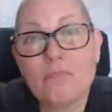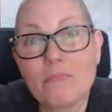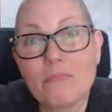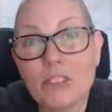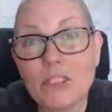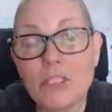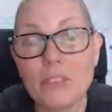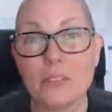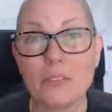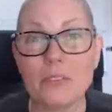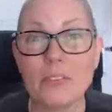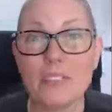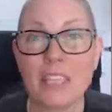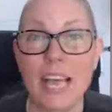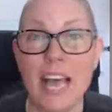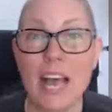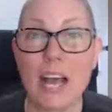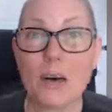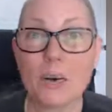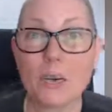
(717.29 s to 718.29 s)
you know,
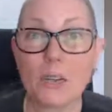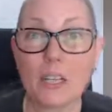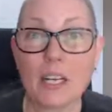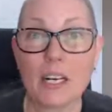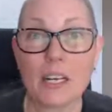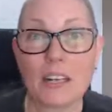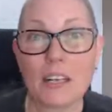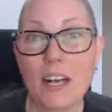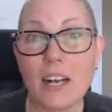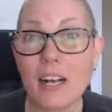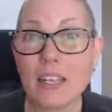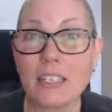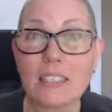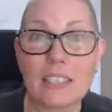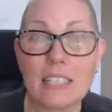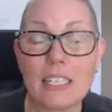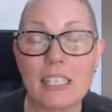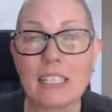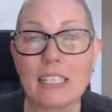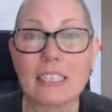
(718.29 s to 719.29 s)
out there
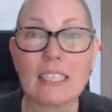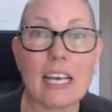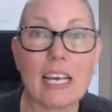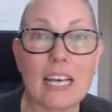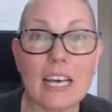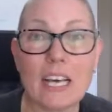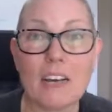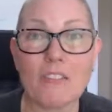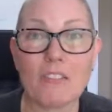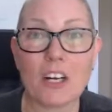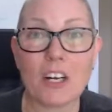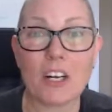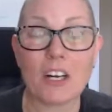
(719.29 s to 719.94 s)
hustling and saying, I've got